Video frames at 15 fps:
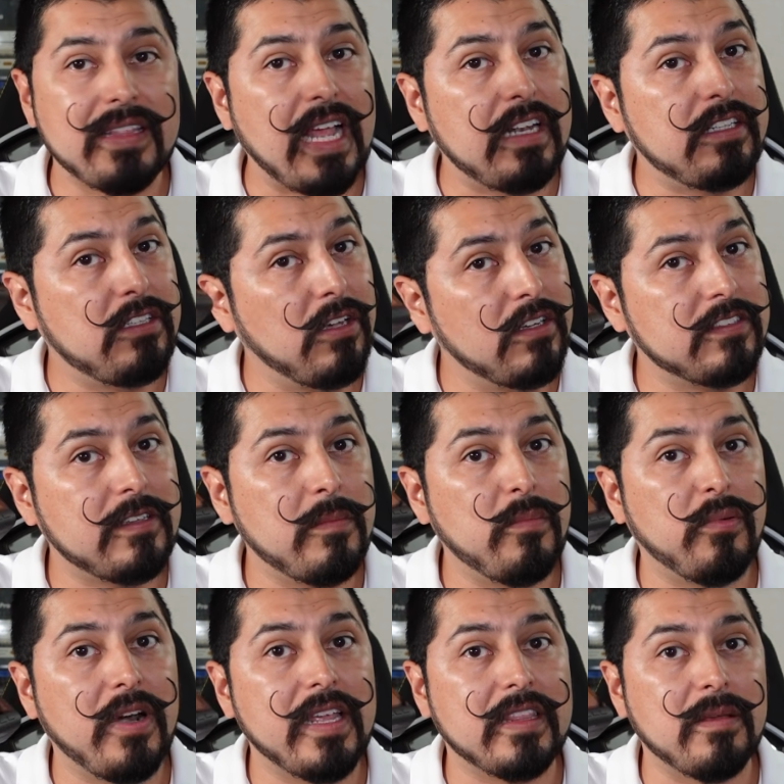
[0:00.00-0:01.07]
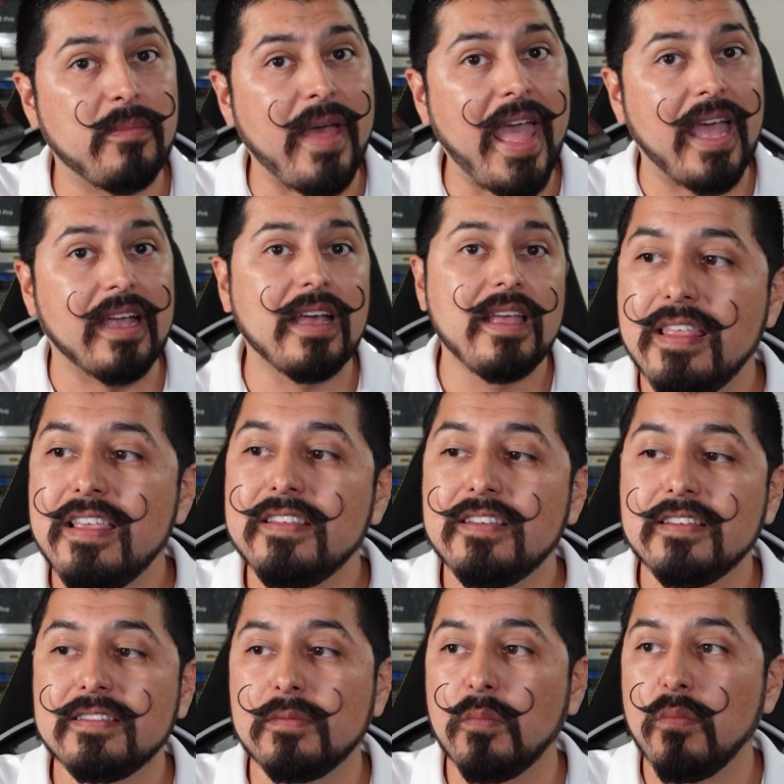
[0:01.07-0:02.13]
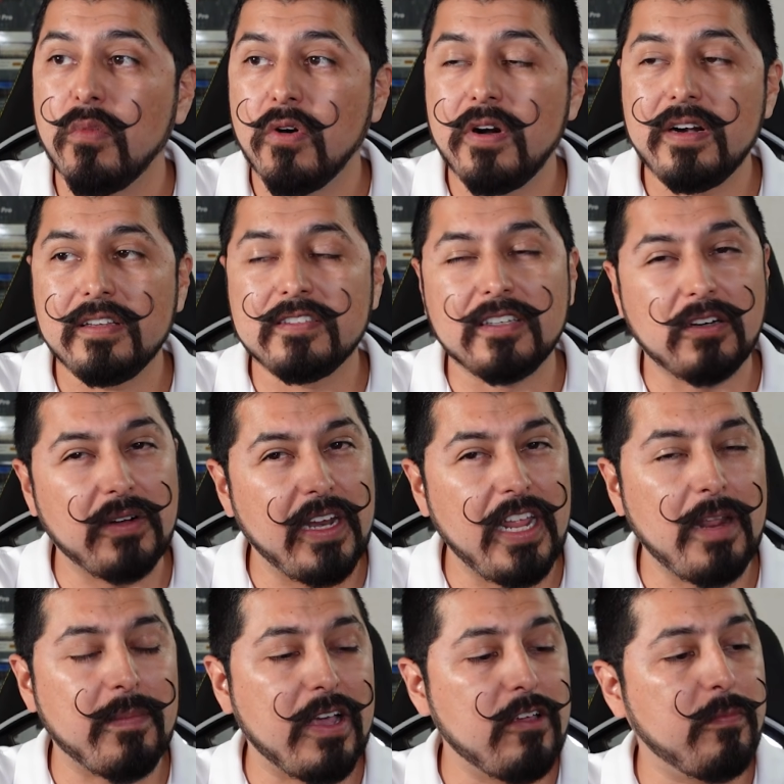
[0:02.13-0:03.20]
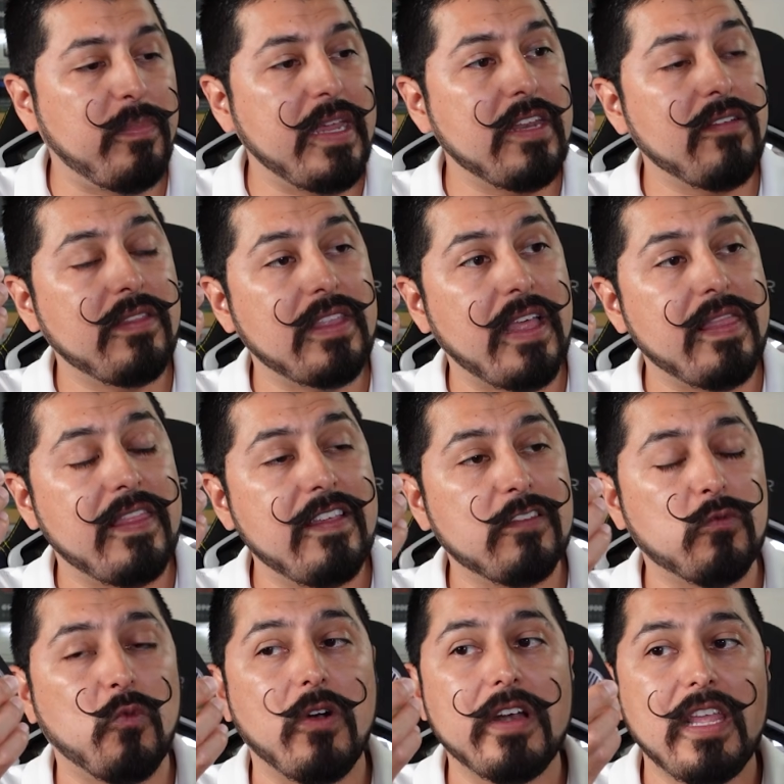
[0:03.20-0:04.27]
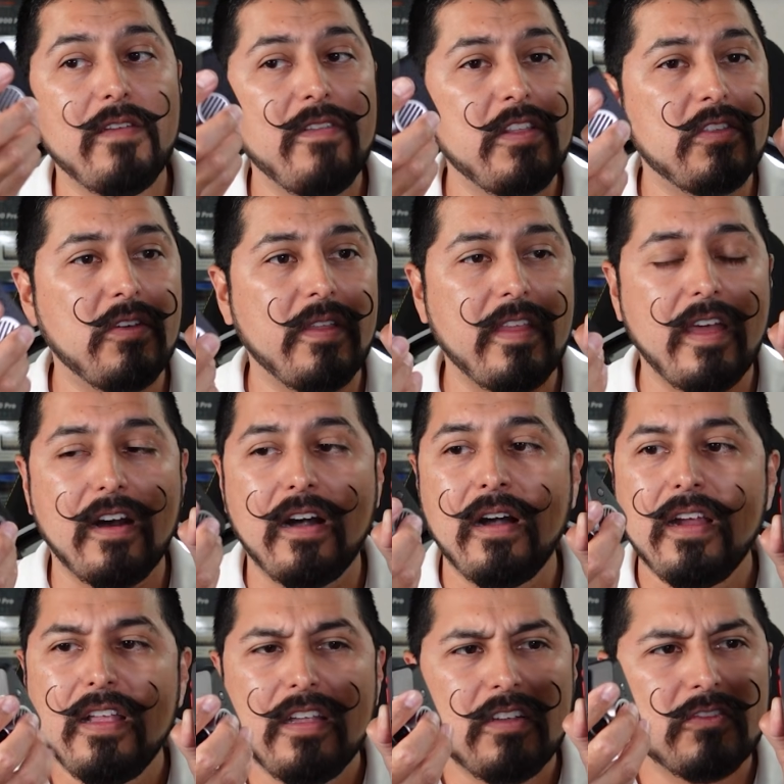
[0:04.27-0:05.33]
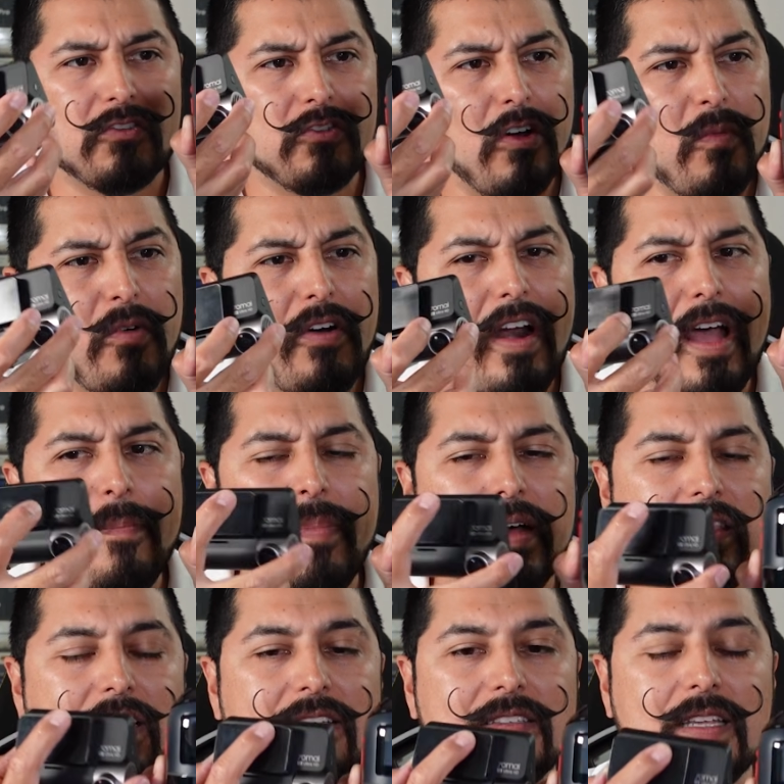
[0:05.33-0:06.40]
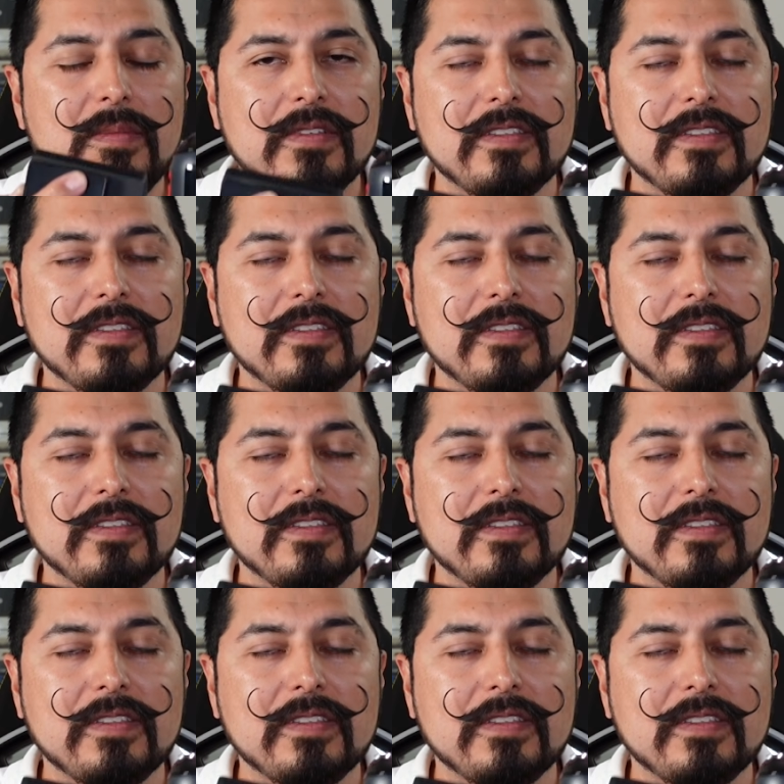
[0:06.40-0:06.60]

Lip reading: that doesn't break the bank. This is more discreet in my opinion than this one, even though they are somewhere about the same